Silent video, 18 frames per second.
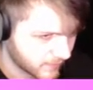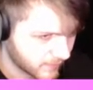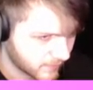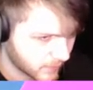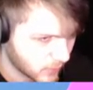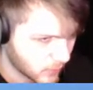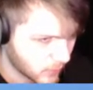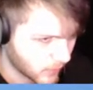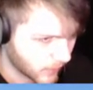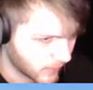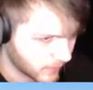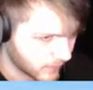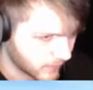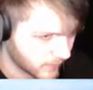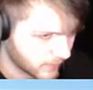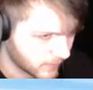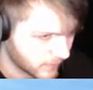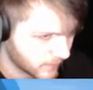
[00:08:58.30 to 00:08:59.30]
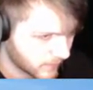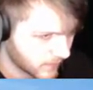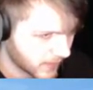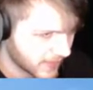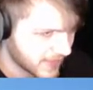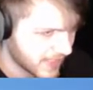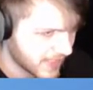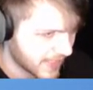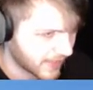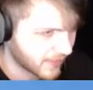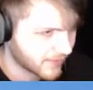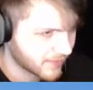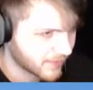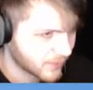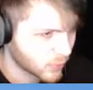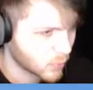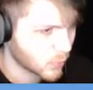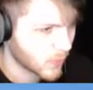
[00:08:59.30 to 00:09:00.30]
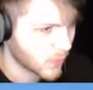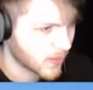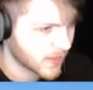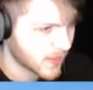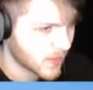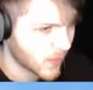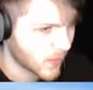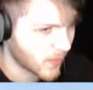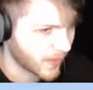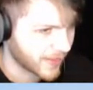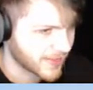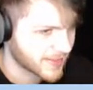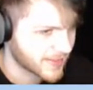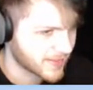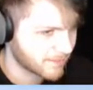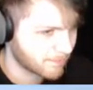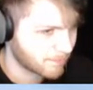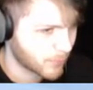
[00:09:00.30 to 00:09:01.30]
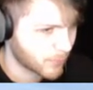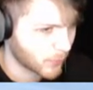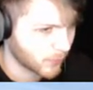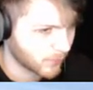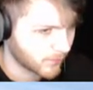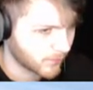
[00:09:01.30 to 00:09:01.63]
Cool. I did it. 20 coins. Boom.